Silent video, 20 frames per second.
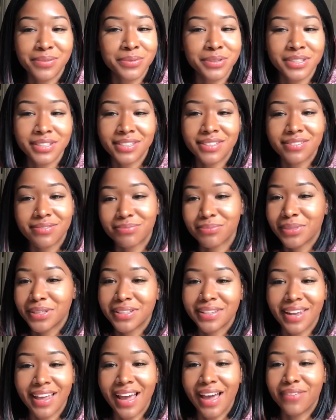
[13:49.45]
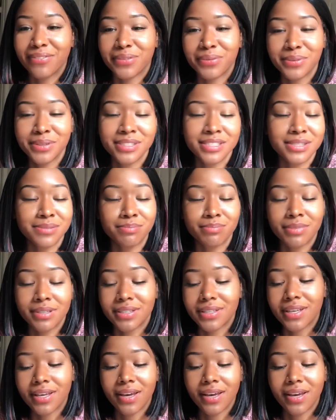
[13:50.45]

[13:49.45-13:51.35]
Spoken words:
We just be laughing, we just be